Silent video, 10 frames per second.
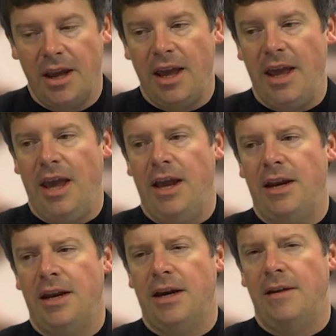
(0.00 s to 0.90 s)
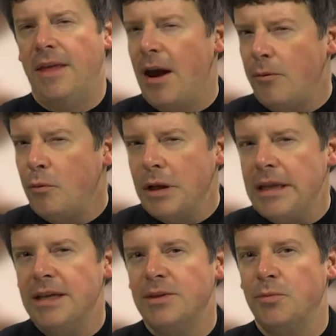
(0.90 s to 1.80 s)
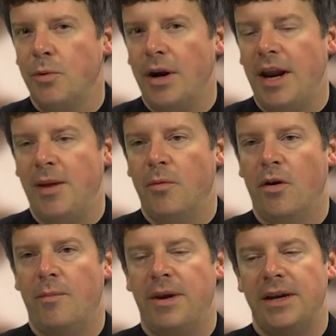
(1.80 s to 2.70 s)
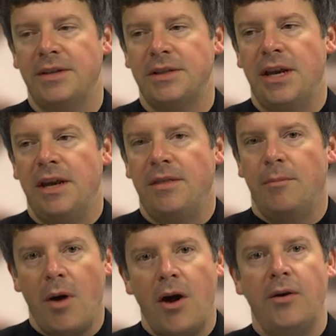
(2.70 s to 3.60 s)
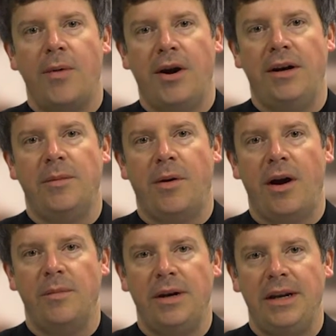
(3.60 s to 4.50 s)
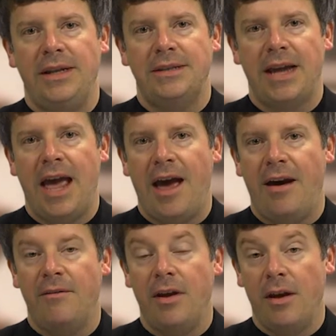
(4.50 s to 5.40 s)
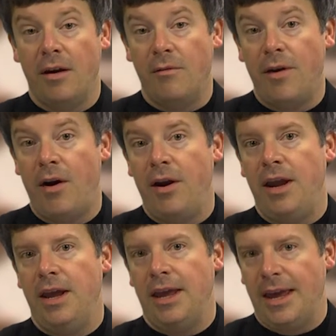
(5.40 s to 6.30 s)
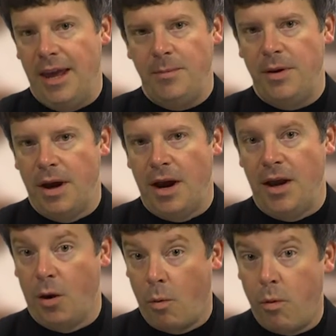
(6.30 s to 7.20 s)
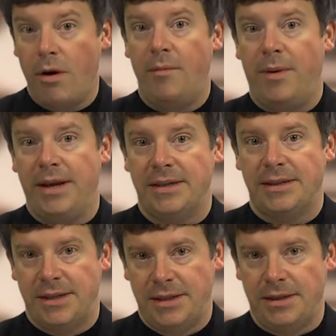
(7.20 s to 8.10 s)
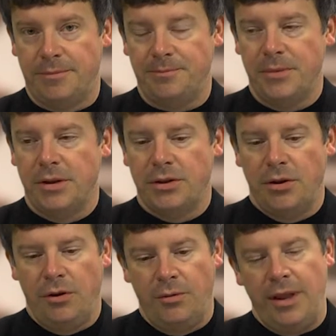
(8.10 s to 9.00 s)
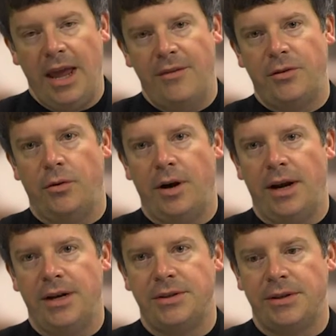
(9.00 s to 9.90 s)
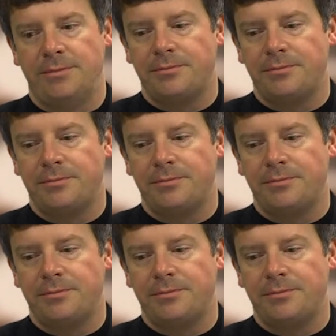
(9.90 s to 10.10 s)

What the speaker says: and that really doesn't work anymore because the modern marketing department needs to have a very KPI and quota-based system. So you really have to organize it